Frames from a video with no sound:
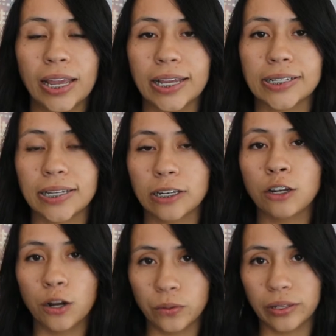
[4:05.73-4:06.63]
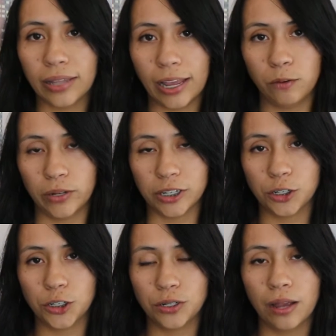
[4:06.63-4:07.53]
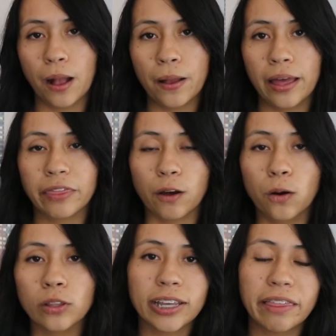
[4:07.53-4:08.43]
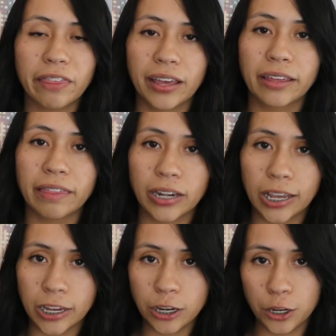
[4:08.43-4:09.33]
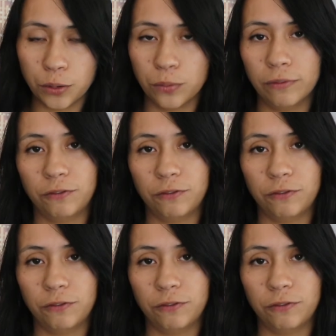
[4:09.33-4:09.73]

He didn't know the language. The only thing that he knew